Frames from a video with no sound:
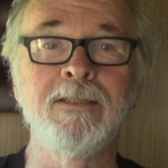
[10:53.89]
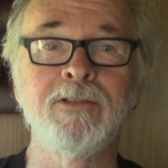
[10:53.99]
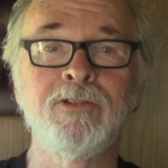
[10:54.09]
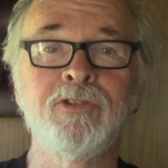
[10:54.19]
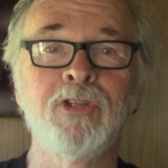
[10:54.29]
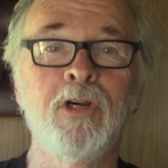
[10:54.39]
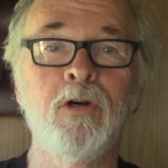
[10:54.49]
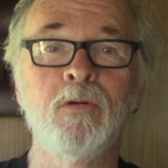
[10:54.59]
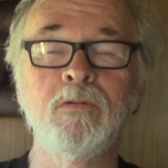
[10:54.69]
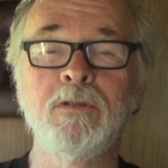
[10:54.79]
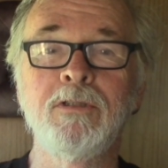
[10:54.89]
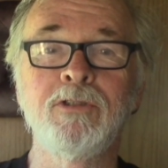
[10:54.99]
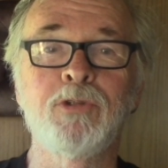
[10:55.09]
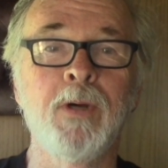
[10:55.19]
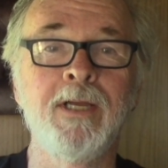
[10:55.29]
So
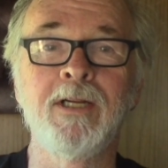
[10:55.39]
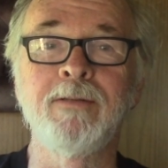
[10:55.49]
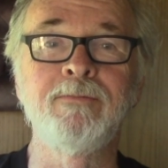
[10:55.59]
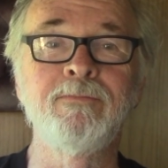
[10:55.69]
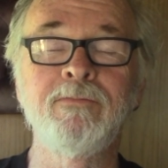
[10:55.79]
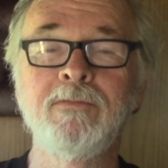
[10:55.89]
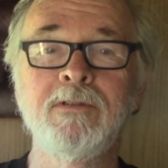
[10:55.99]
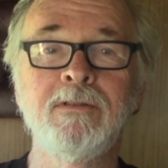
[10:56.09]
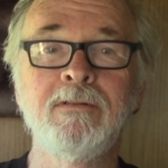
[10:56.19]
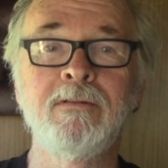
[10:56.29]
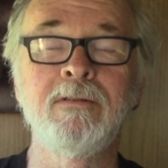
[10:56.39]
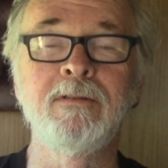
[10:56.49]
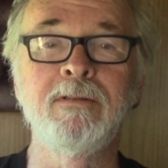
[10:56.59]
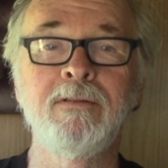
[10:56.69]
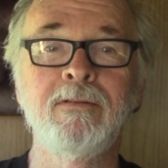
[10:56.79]
trying to
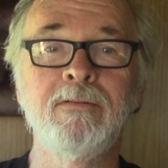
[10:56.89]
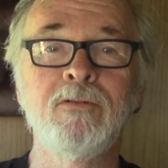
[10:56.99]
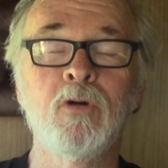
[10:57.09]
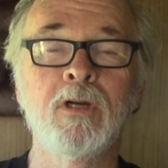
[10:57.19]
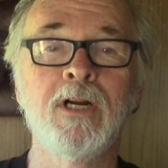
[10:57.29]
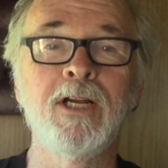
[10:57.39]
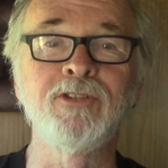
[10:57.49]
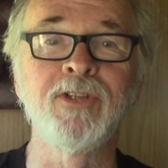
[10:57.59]
organize